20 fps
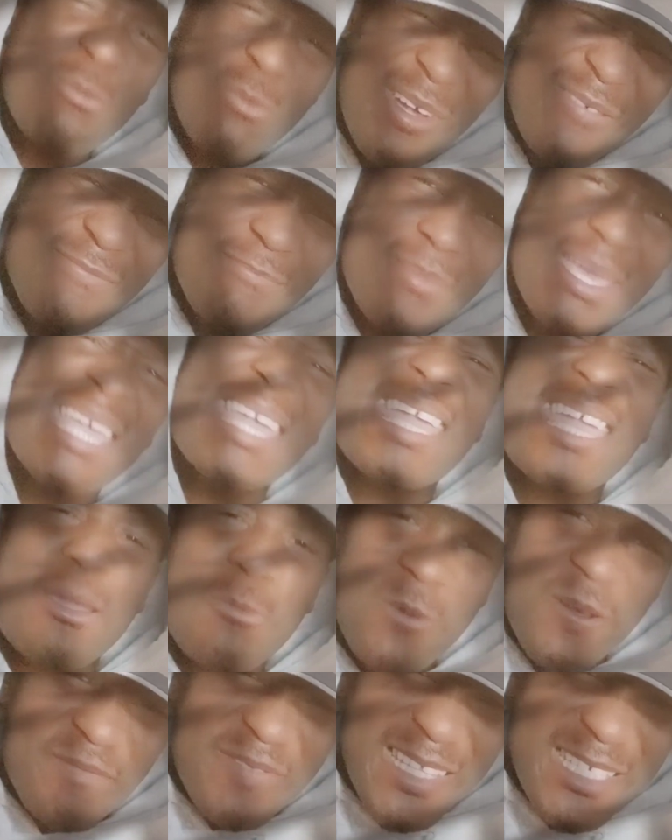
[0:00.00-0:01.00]
and with me
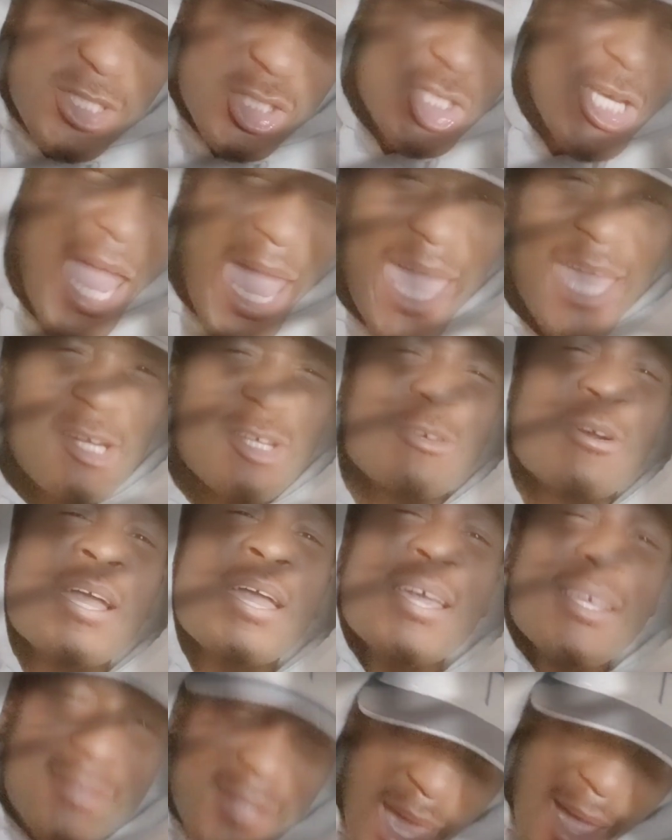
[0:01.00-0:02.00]
and with this channel.
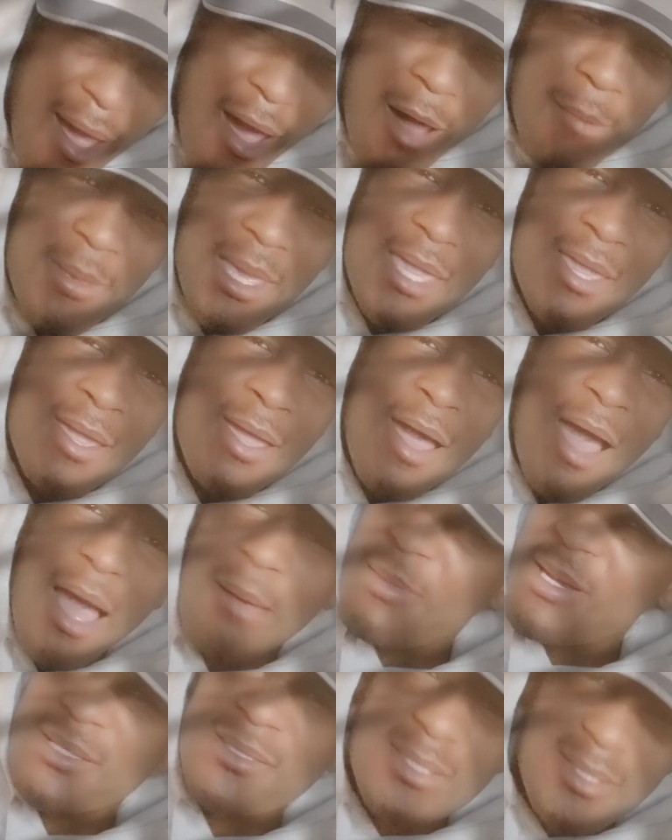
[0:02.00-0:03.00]
Tell me.
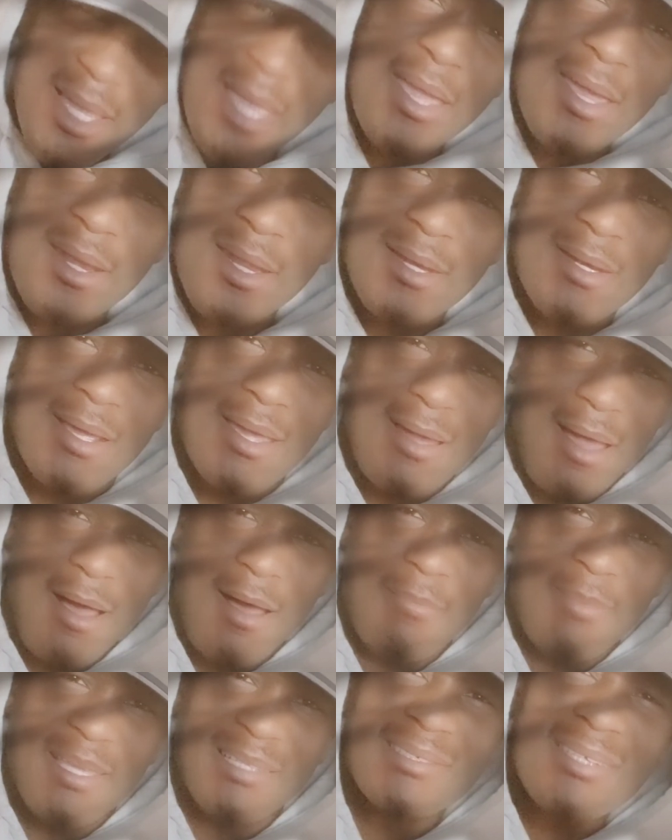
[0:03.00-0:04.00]
I'm going to see it in the
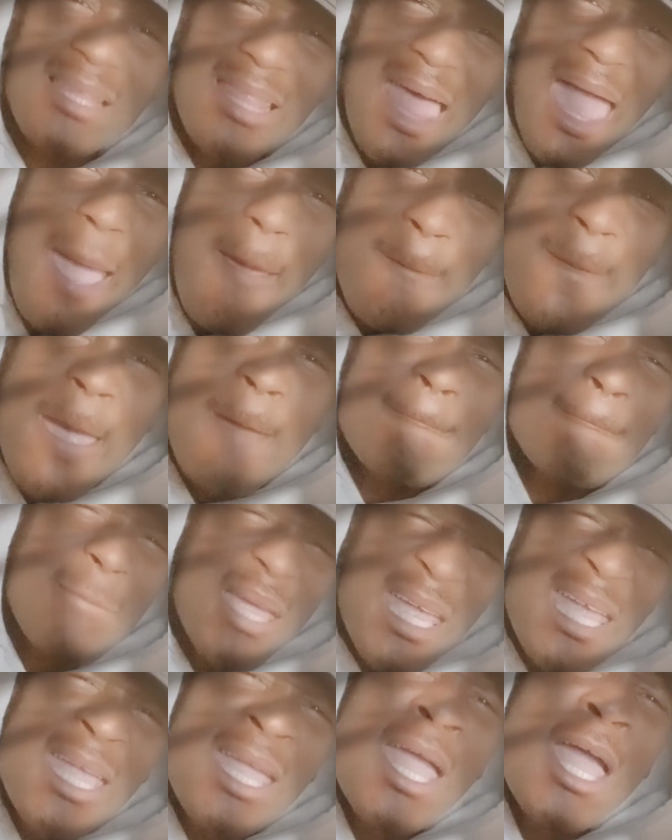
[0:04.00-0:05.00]
comments. Let
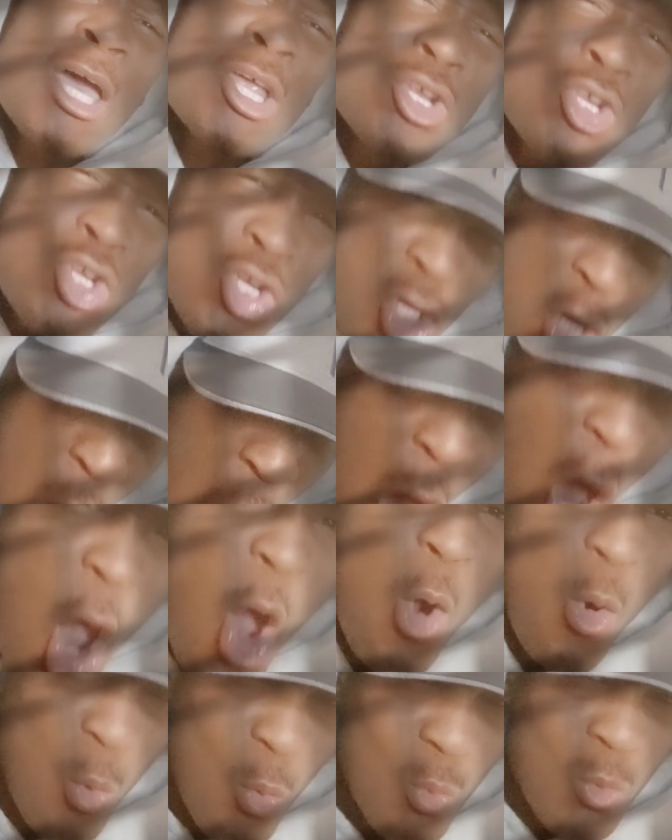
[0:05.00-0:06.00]
me
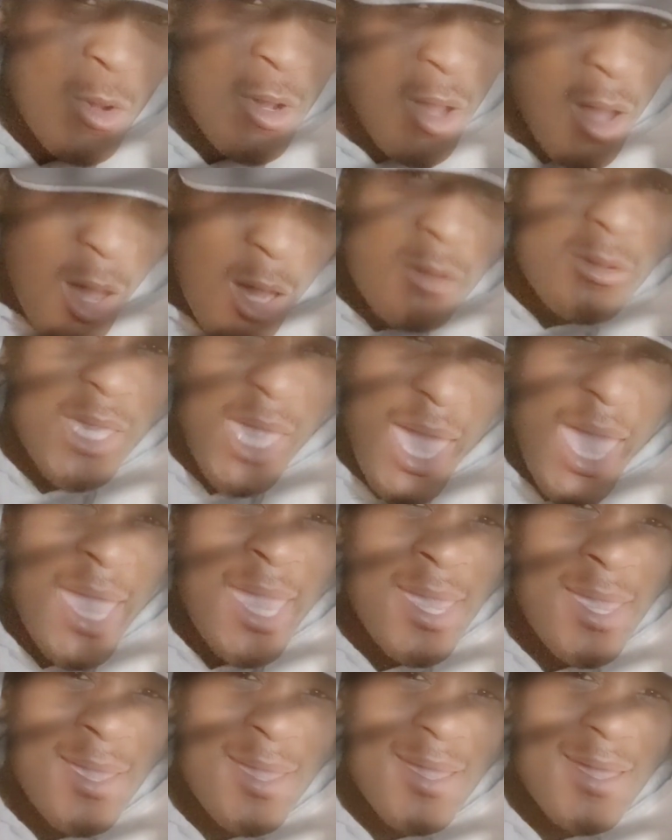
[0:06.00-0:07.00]
know.
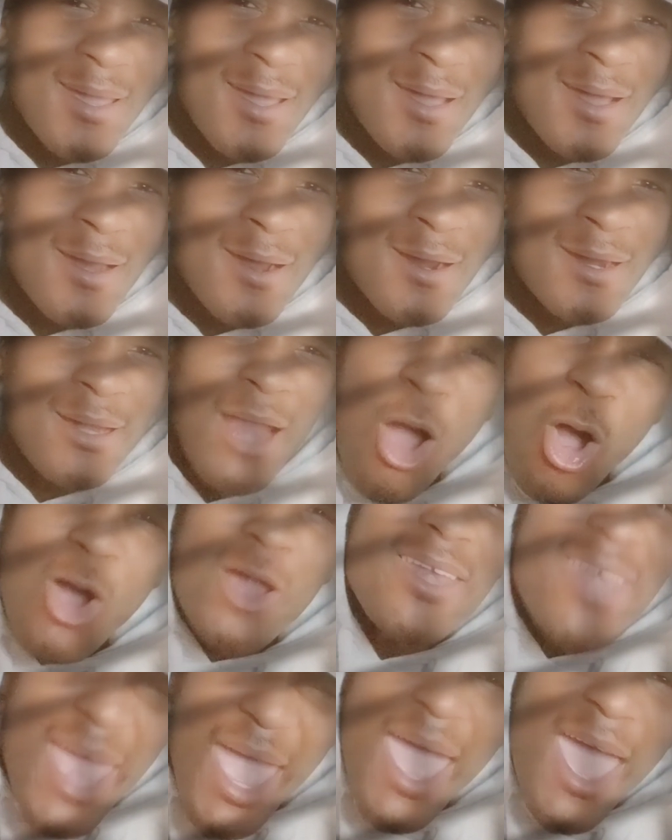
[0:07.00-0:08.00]
Okay?
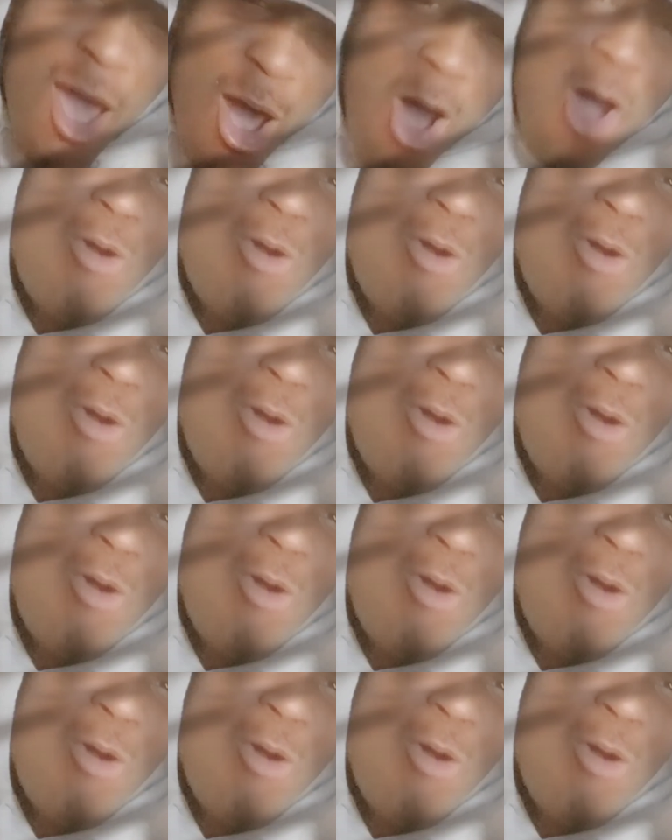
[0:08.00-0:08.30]
On that,